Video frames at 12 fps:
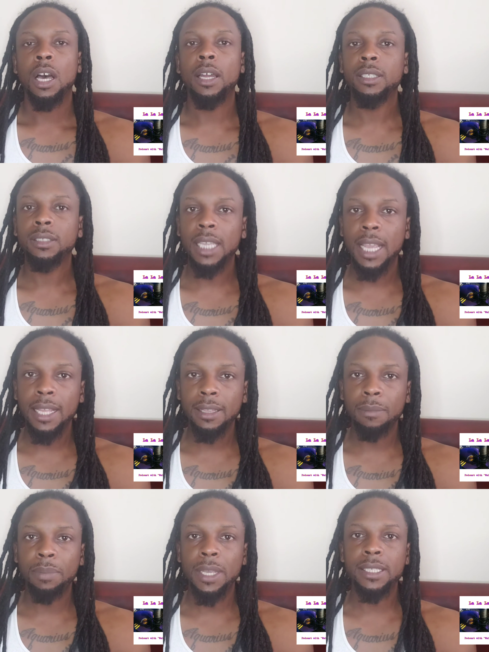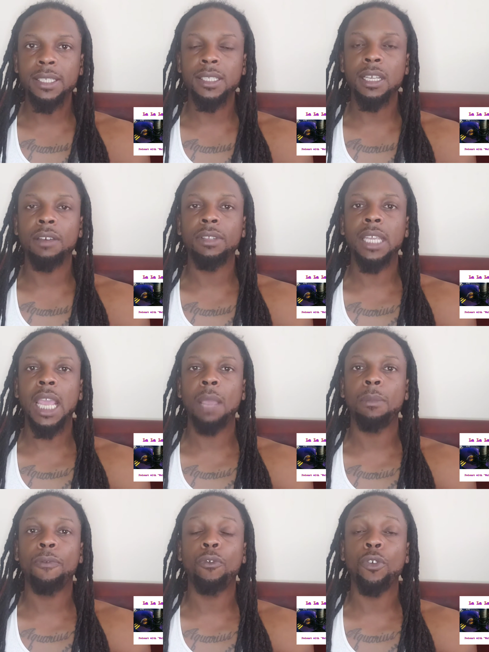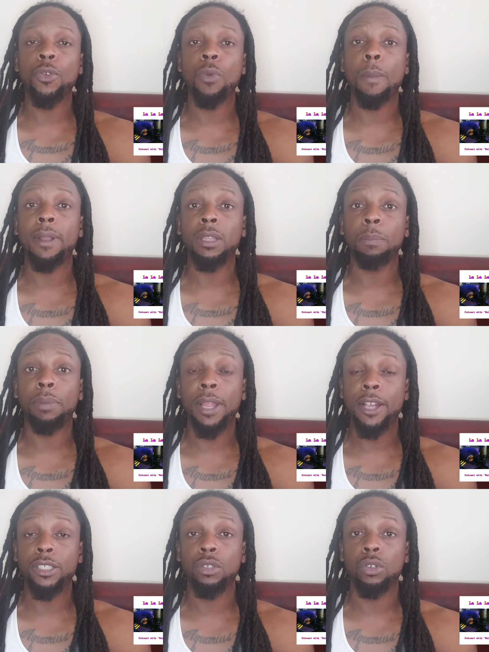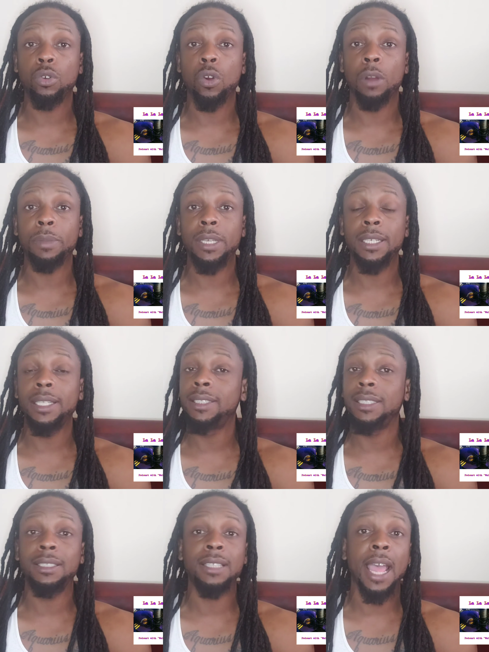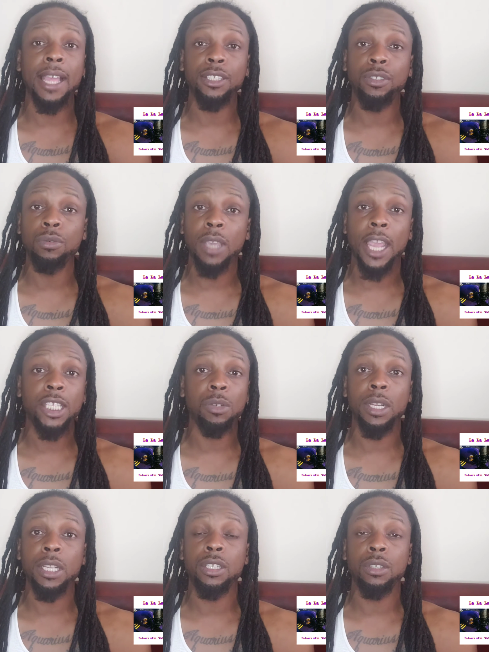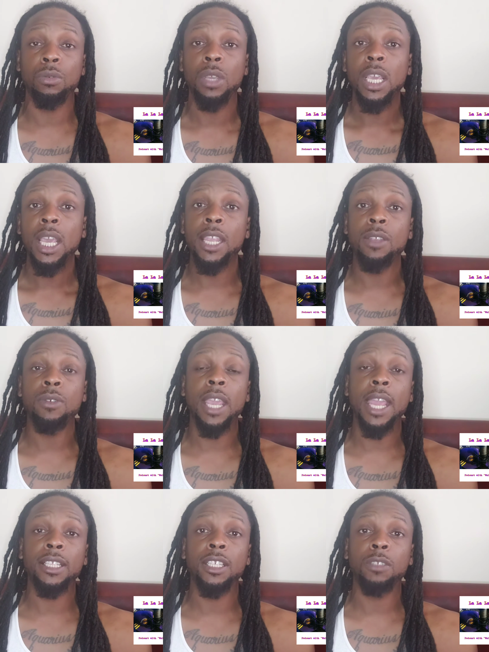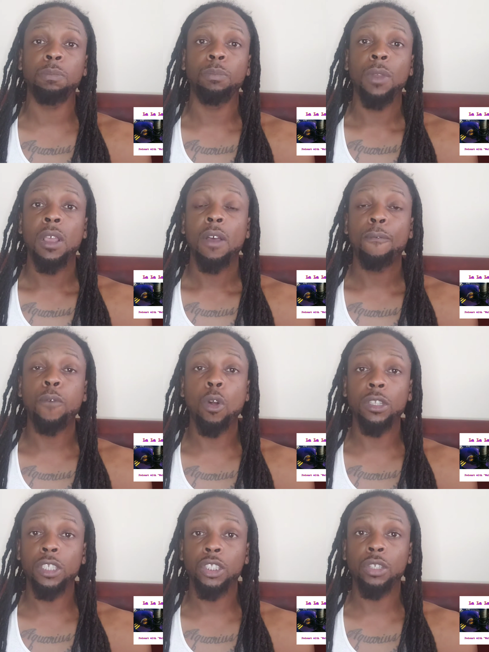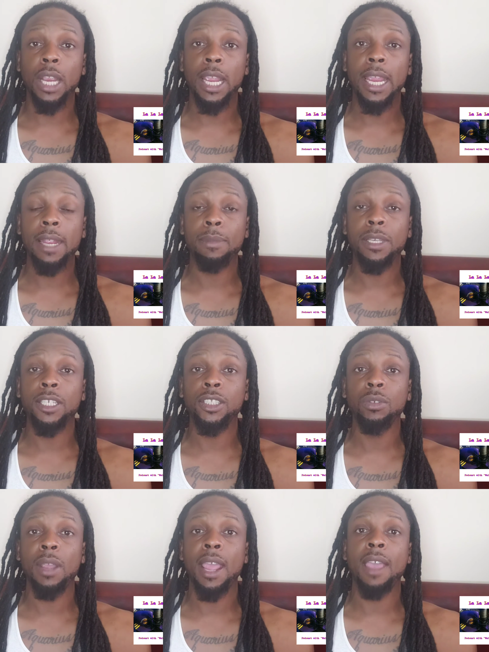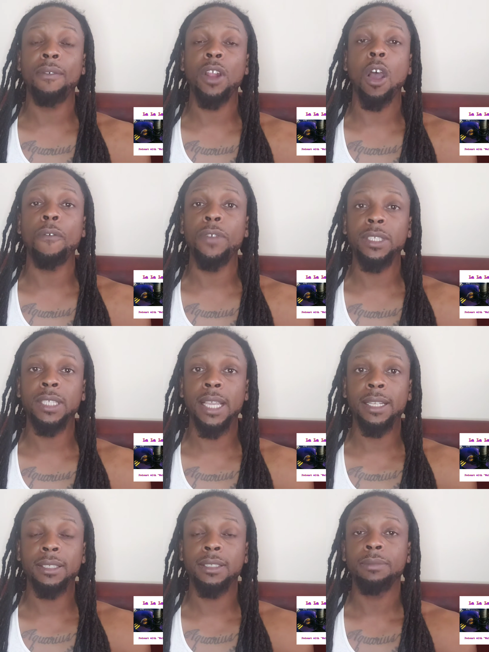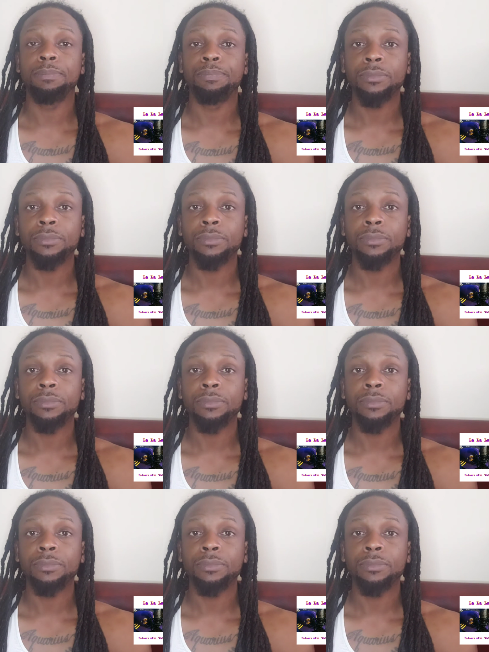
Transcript: Understand the business of the game before you worry about the players on the court, because this is not 2K22, and you can't just force a trade because you have it off in settings.